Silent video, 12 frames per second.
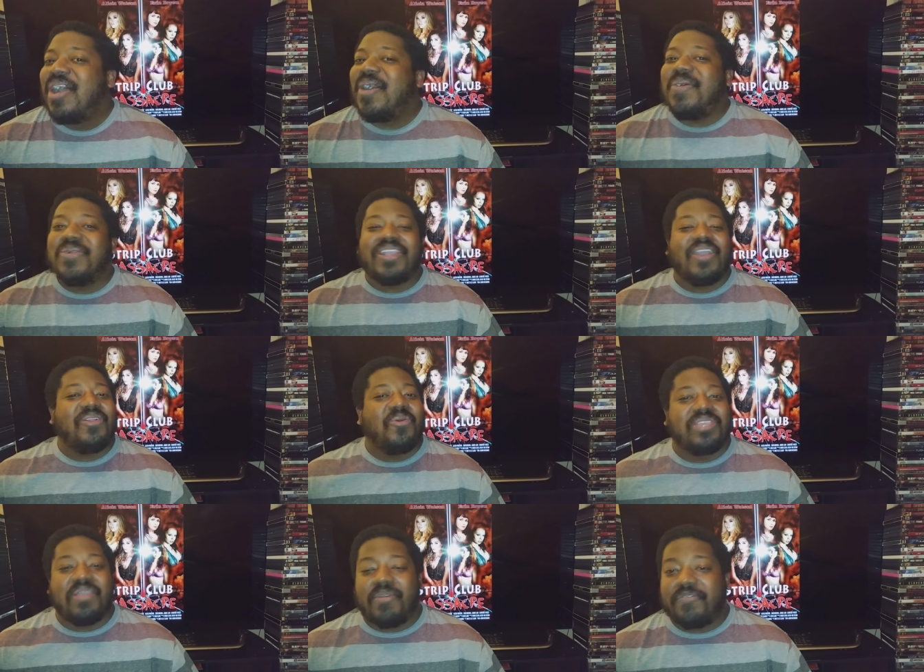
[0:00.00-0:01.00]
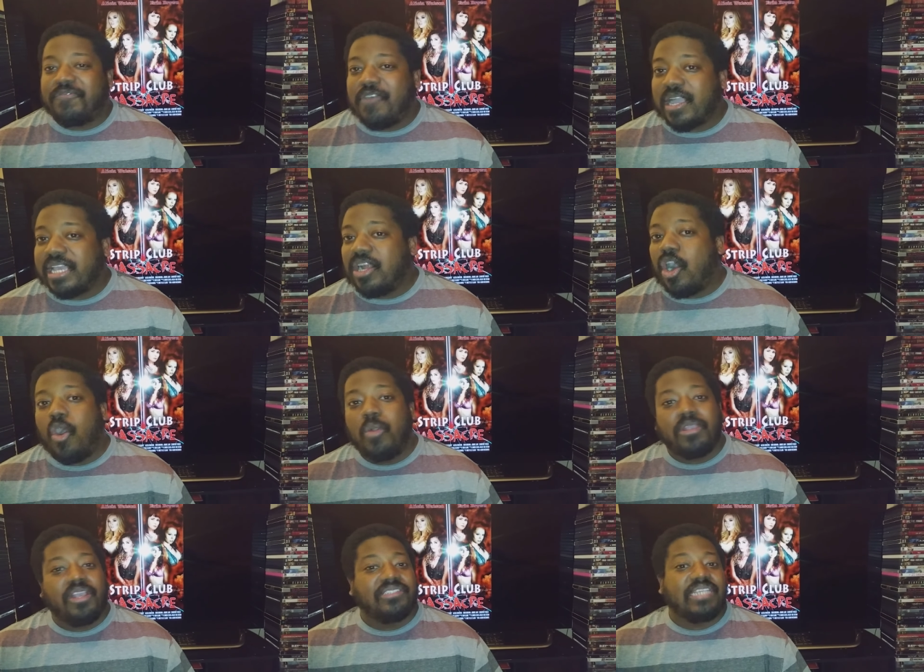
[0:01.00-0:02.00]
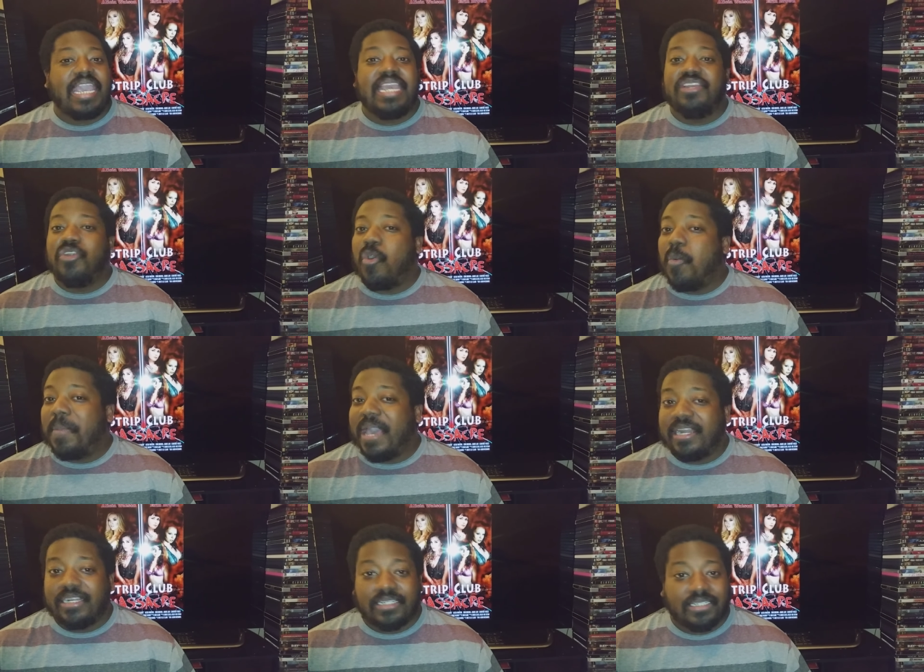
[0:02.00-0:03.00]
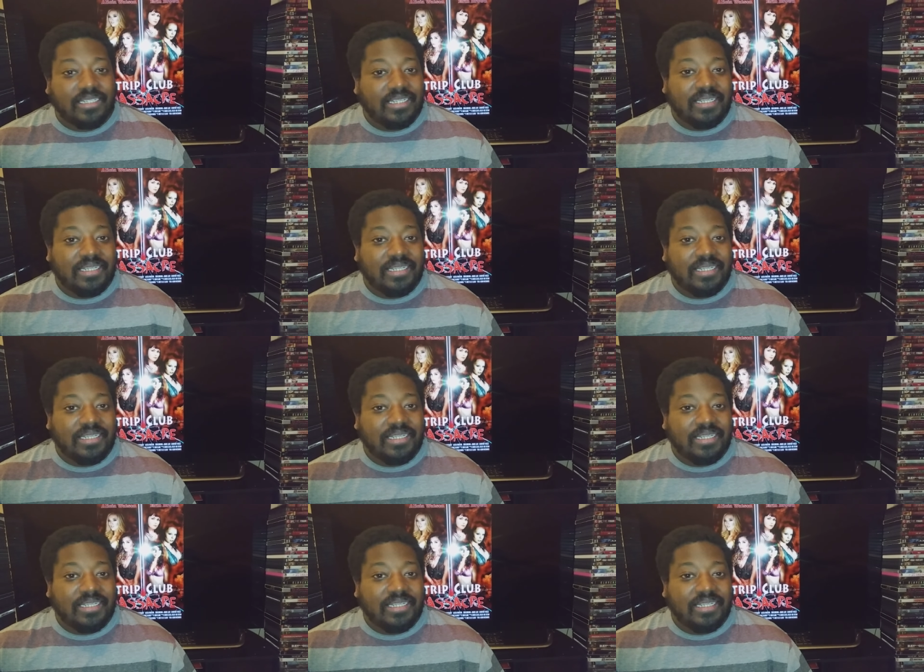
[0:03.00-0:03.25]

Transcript: oh girl, don't give a fuck, and her homegirls ain't no better.